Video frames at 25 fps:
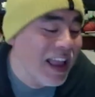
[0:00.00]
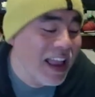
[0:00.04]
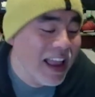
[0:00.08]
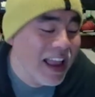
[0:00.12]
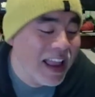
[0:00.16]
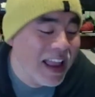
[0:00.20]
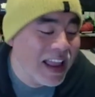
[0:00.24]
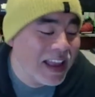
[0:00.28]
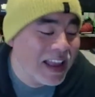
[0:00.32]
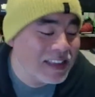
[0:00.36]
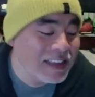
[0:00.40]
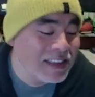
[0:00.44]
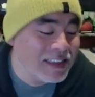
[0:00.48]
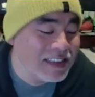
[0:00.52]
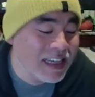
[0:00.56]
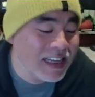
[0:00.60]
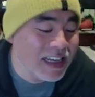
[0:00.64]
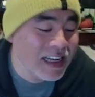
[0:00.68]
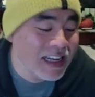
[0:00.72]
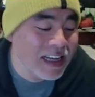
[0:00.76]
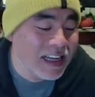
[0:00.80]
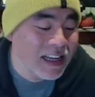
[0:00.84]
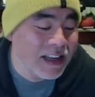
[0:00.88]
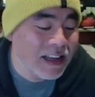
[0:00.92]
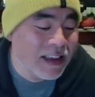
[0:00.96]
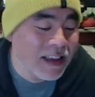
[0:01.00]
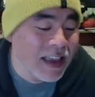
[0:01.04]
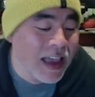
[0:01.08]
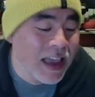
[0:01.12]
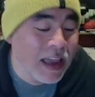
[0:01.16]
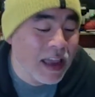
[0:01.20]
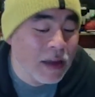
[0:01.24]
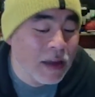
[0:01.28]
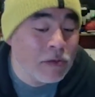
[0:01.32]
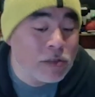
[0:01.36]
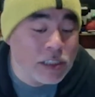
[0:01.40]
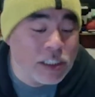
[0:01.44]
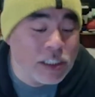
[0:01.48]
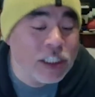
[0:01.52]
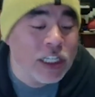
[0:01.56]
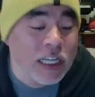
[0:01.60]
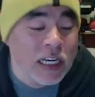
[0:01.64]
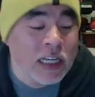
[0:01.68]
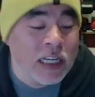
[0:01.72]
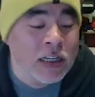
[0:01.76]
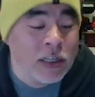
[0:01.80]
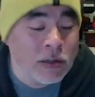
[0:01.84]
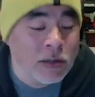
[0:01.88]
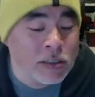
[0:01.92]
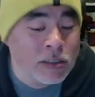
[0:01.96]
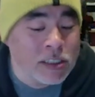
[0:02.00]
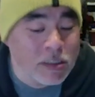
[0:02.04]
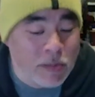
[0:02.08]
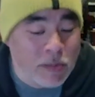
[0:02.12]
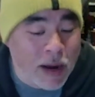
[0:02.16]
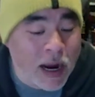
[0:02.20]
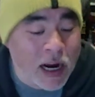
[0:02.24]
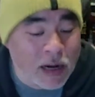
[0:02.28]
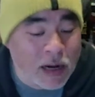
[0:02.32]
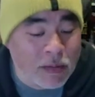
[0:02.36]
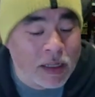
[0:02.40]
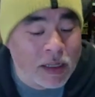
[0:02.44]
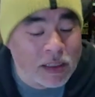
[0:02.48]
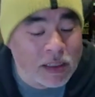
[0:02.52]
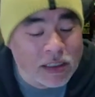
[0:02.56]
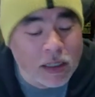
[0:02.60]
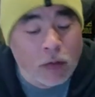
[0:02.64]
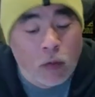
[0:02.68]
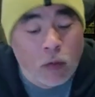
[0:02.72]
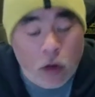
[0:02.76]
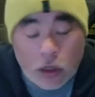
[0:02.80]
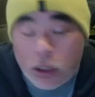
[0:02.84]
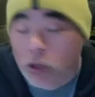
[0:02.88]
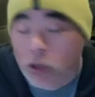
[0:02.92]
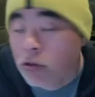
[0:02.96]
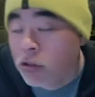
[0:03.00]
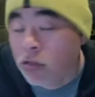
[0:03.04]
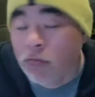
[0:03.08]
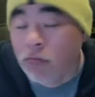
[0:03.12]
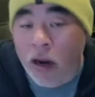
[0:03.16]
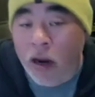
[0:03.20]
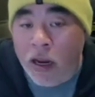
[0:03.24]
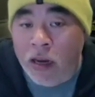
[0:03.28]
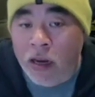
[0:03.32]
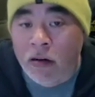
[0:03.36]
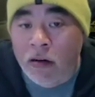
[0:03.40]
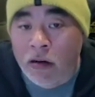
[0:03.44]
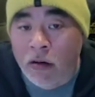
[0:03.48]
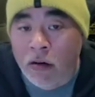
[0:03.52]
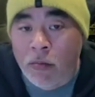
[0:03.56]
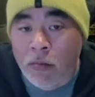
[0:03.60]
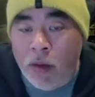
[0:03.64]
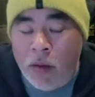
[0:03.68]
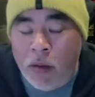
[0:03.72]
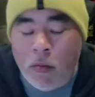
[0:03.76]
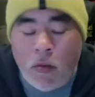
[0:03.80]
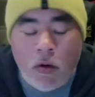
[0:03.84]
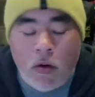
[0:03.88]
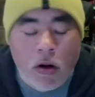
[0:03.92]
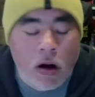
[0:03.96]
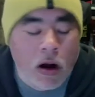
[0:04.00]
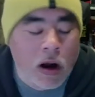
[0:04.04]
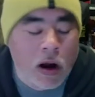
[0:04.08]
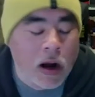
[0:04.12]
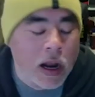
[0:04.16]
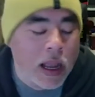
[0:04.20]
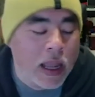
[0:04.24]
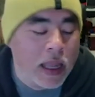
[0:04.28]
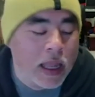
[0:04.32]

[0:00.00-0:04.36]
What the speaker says: And it was Gene who inspired me. He said, well, you should write your own memoir.